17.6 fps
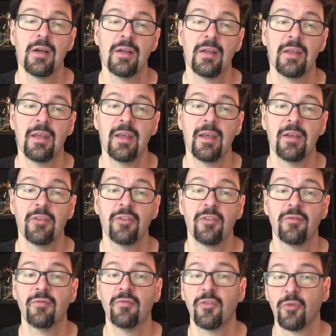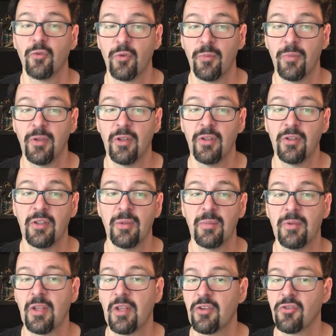He has invulnerability,
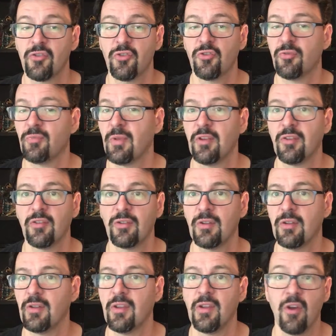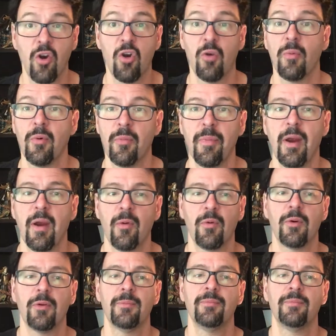but that's just basically the armor
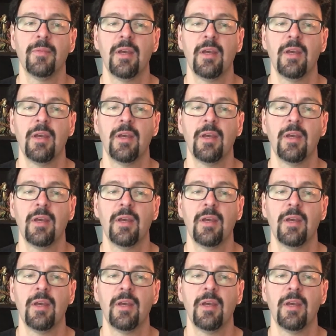power.